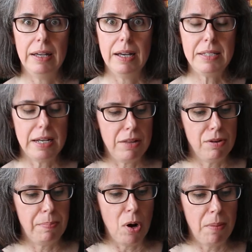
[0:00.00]
Is that
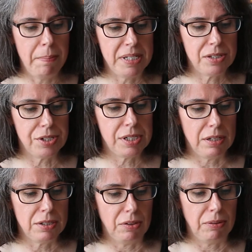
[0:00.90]
another bomb, Mr.
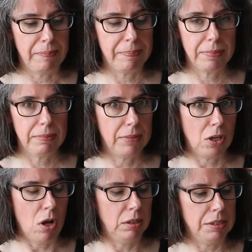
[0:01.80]
Stuttle? The
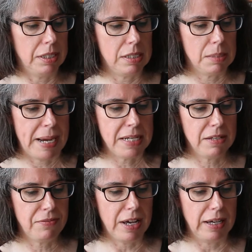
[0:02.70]
caller didn't
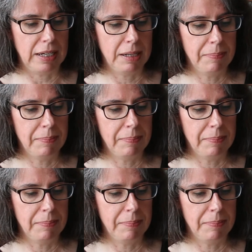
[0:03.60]
specify.